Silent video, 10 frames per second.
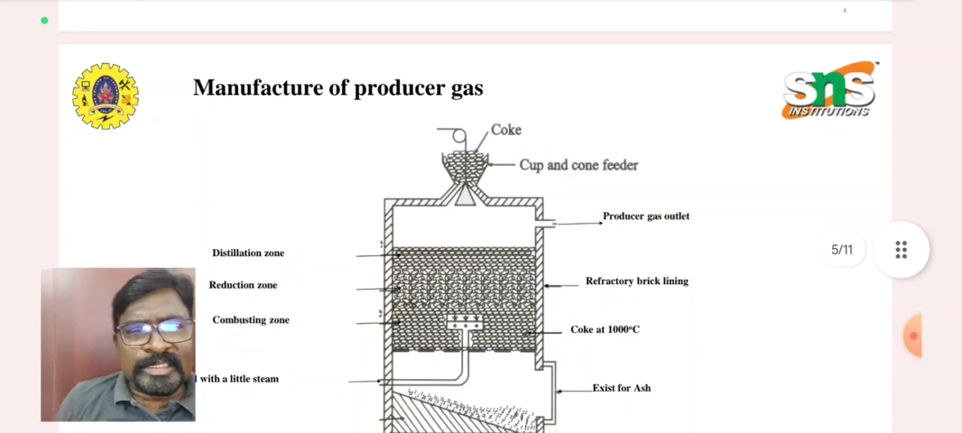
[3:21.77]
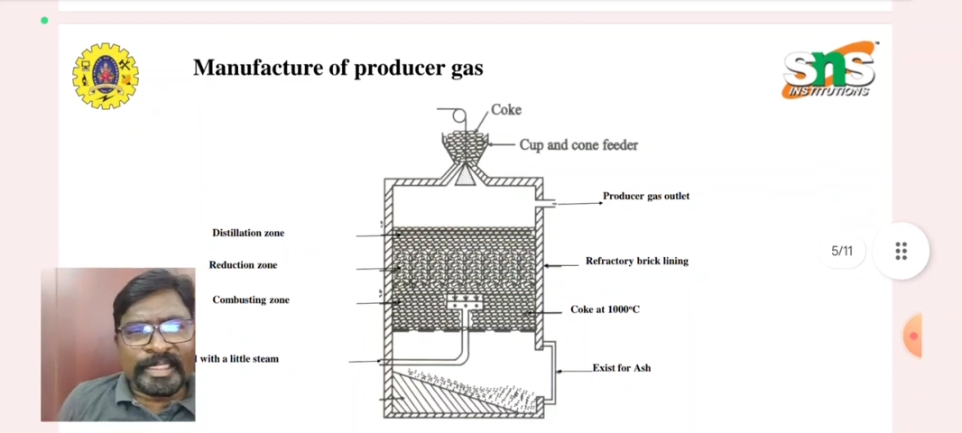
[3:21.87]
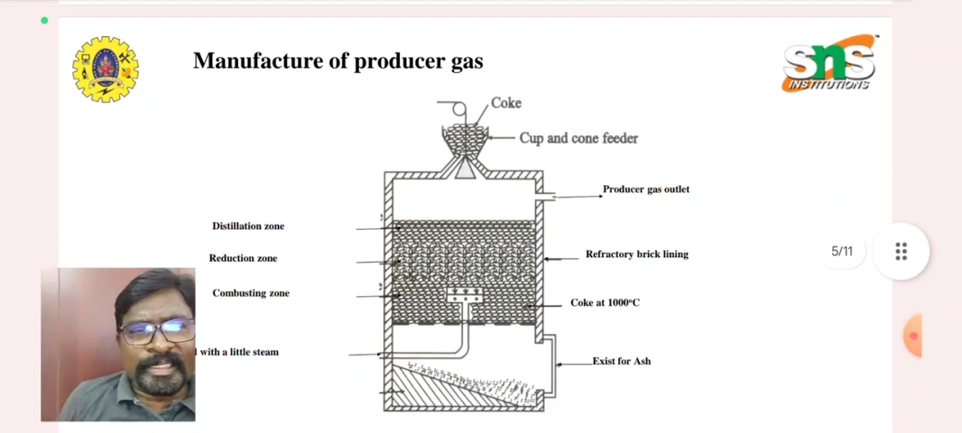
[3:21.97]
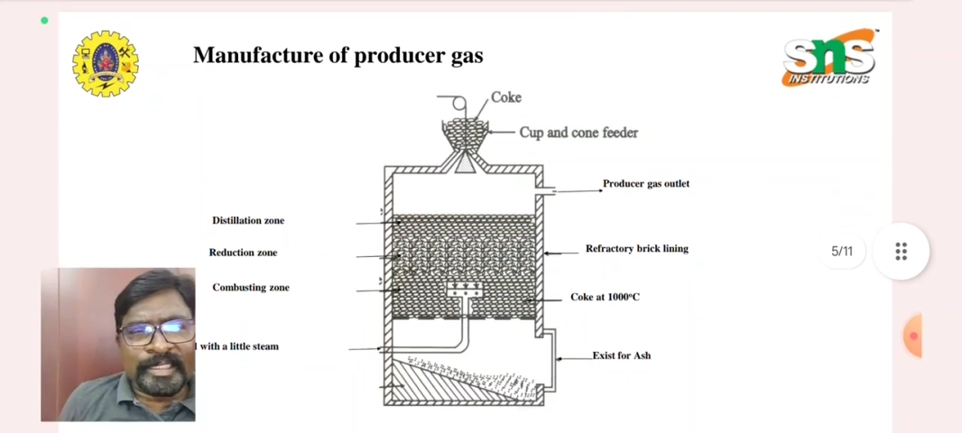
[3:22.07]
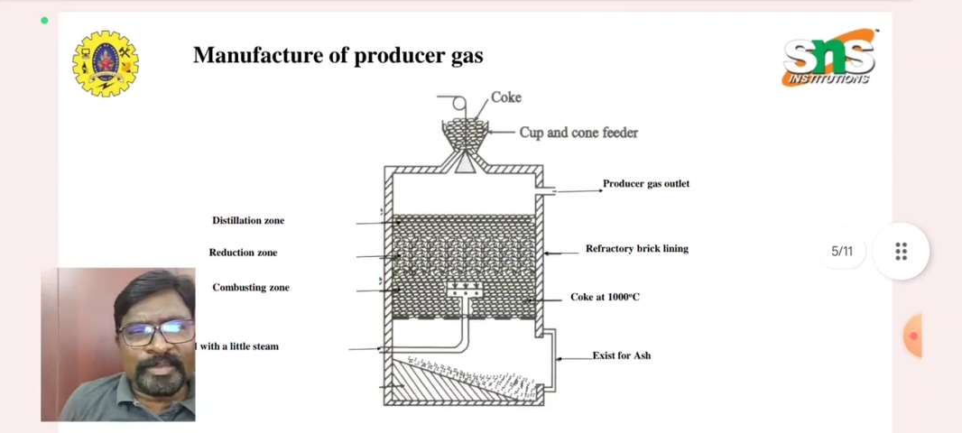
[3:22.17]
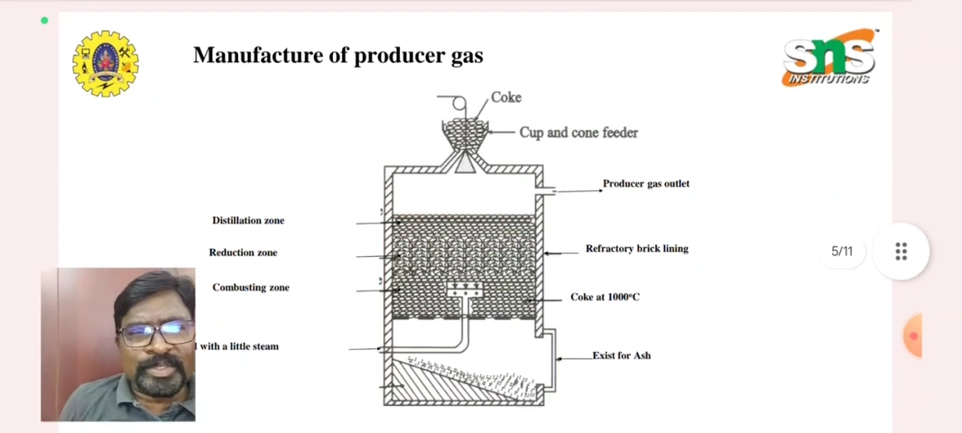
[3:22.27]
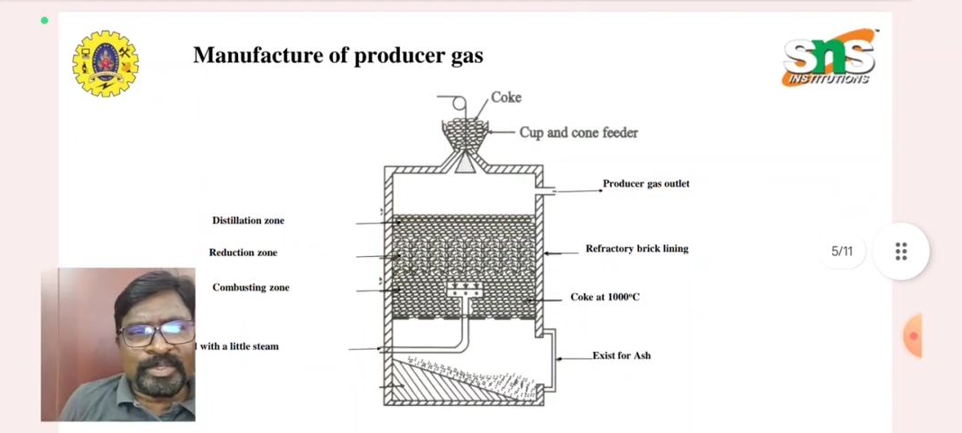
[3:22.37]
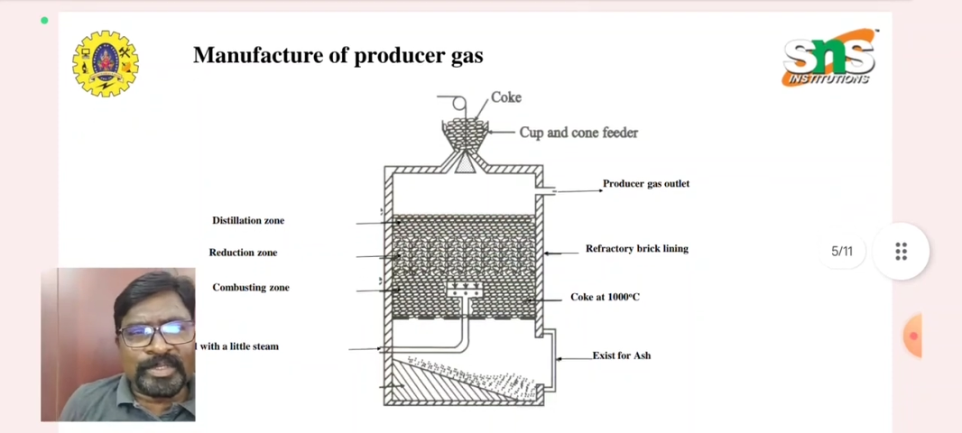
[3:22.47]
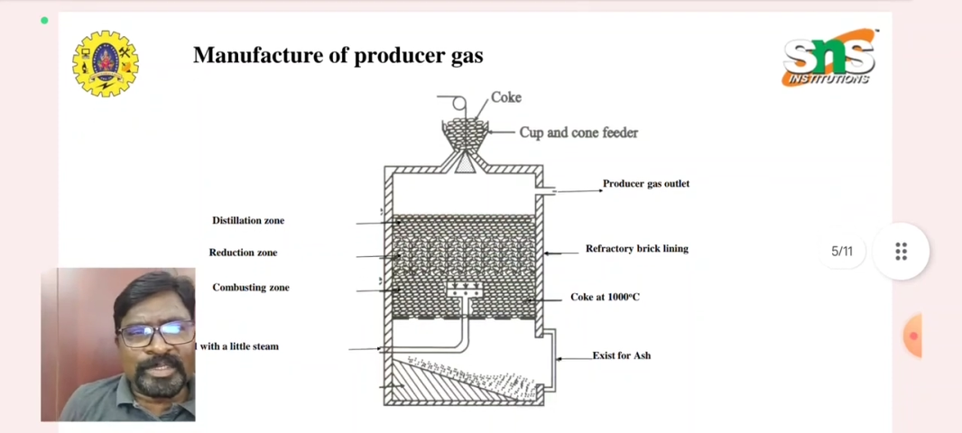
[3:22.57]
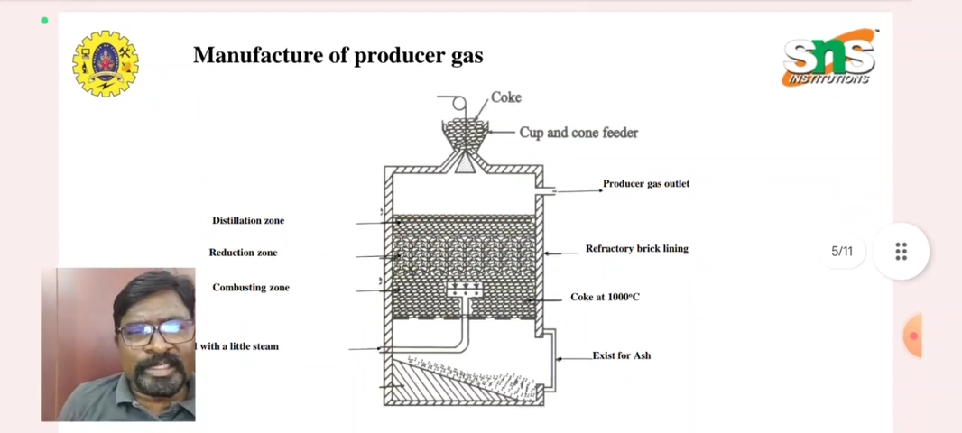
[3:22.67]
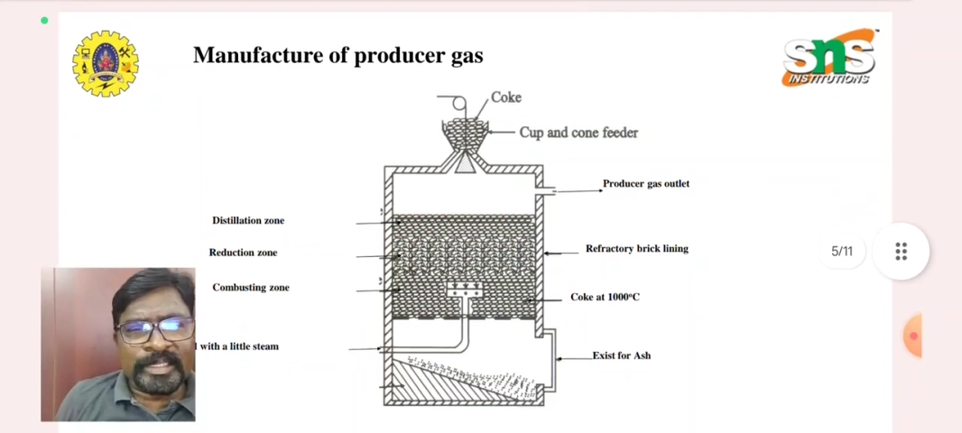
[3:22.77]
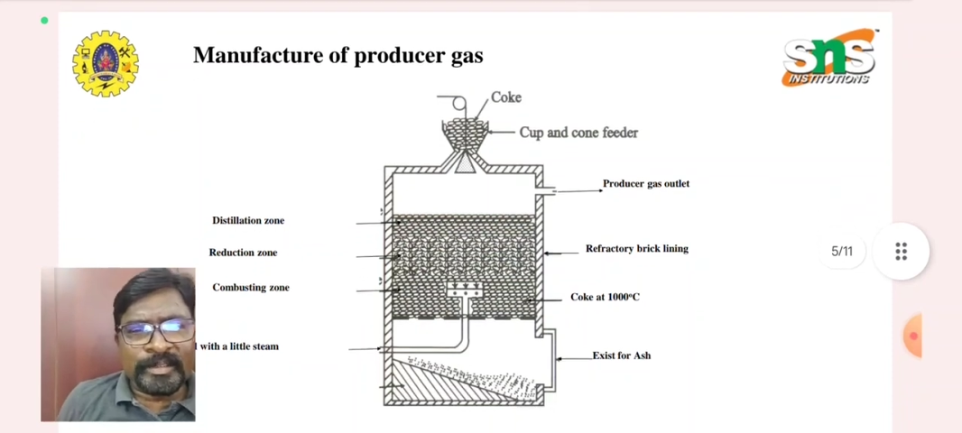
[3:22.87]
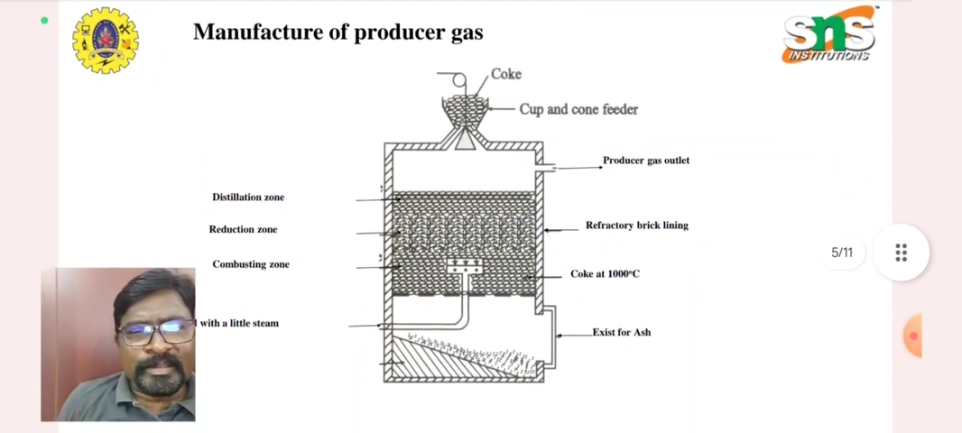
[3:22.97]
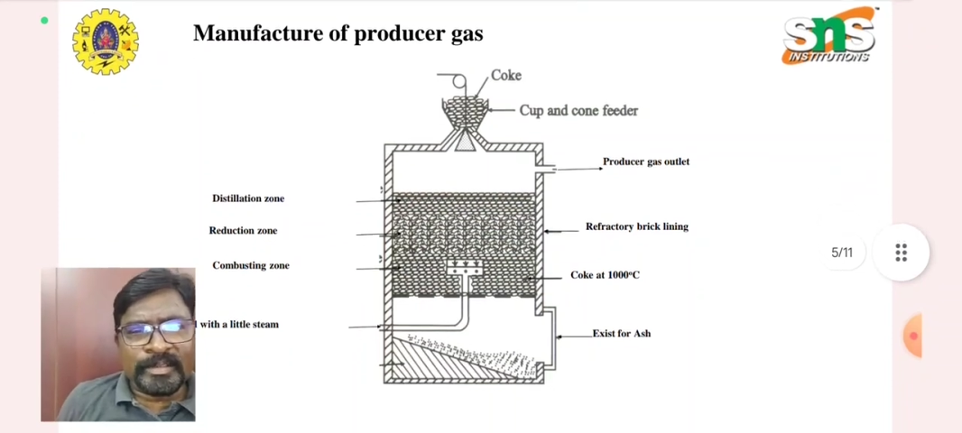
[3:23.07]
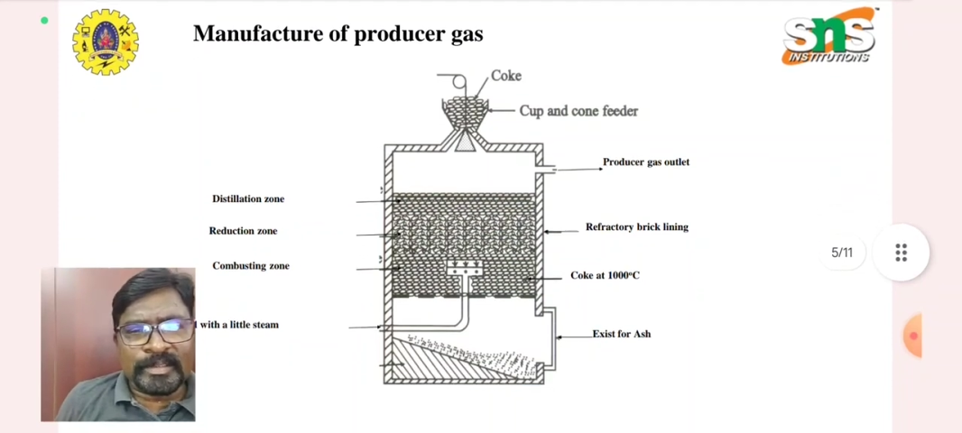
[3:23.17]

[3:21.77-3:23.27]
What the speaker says: diagram shows the